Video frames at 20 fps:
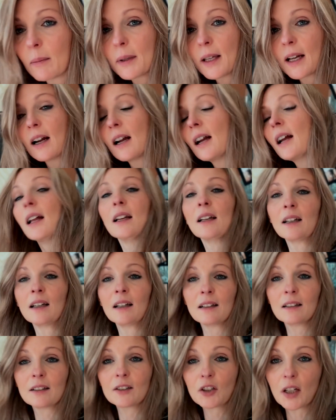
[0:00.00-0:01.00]
there
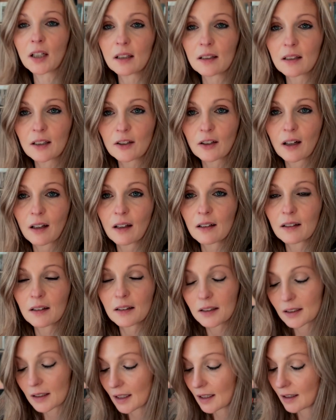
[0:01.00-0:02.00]
and chase each
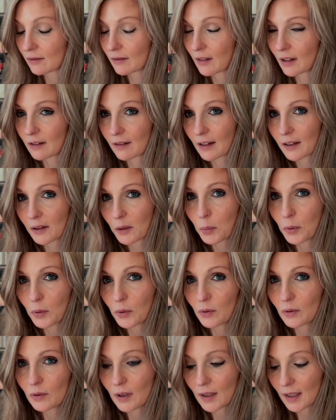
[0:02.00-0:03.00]
other and run around the
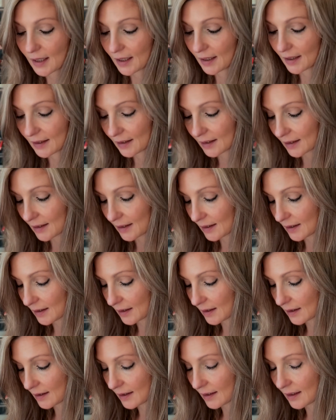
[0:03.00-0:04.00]
pool and
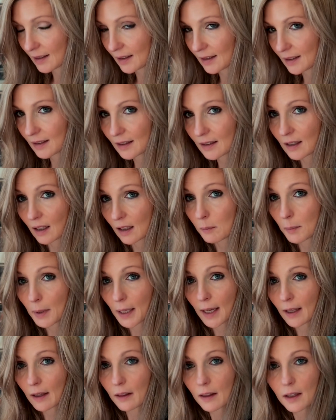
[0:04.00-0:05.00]

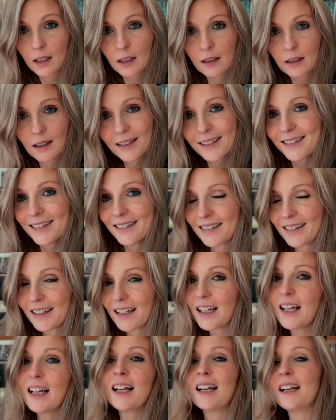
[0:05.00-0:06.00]
sunbathe.
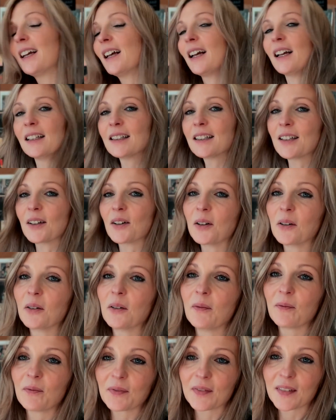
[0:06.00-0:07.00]
And so
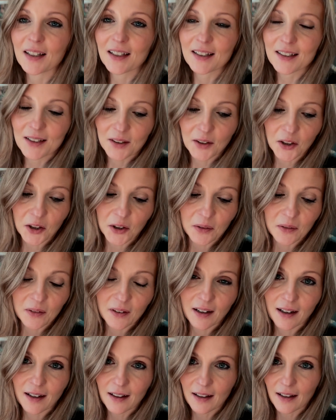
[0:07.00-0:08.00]
it's cute.
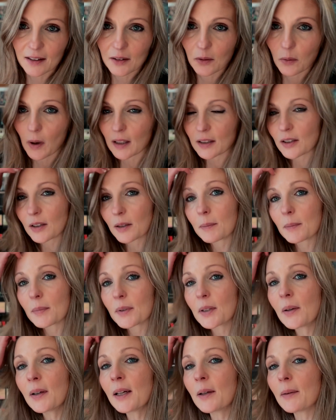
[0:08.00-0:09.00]
I like to watch them.
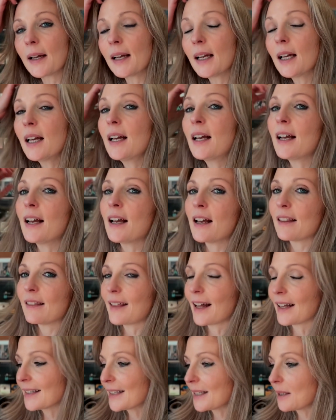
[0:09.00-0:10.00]
So anyway,
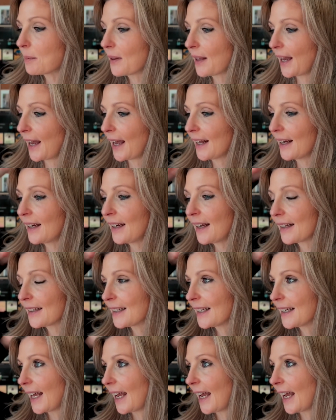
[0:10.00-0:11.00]
that's the plan.
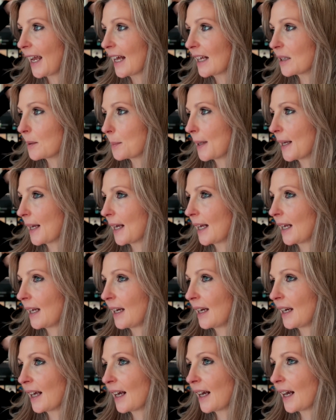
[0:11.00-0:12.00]
Today has
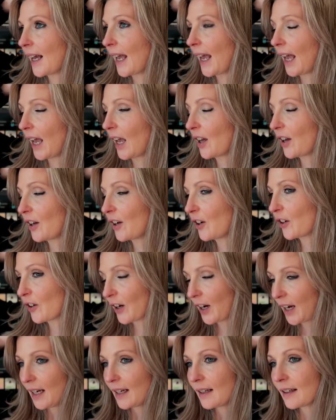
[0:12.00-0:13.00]
been a
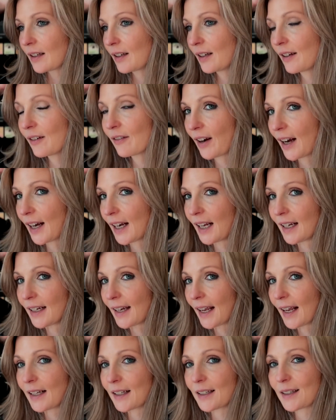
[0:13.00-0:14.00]
great writing
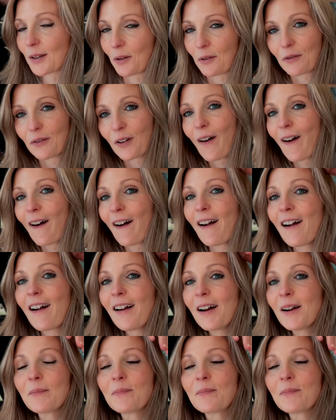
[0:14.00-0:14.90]
day so far.